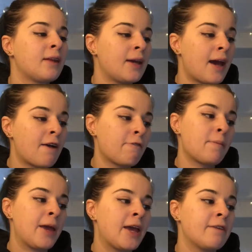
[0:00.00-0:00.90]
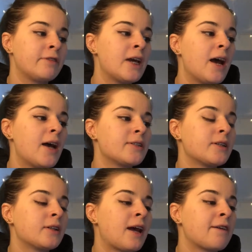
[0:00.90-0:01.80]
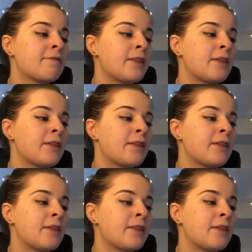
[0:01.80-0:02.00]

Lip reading: they have paved. To life